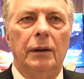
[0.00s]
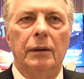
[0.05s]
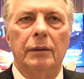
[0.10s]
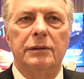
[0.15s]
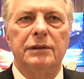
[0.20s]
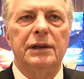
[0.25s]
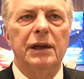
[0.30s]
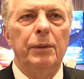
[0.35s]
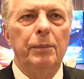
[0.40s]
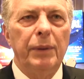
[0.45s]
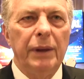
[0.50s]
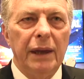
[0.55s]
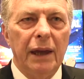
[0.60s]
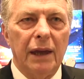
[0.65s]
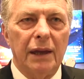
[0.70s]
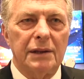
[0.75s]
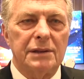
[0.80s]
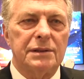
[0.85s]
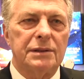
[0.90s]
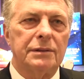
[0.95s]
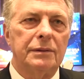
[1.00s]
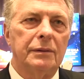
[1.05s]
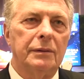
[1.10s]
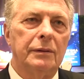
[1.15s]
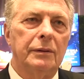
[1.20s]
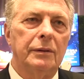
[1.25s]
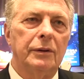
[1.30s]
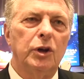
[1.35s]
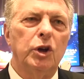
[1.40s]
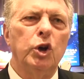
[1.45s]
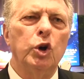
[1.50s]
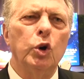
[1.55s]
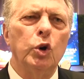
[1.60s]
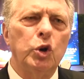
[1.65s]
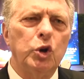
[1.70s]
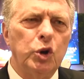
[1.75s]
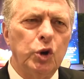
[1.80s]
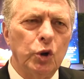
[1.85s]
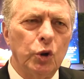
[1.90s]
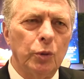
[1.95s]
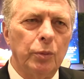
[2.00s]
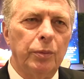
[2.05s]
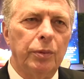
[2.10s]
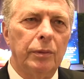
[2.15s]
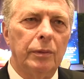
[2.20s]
CBS, YouTube,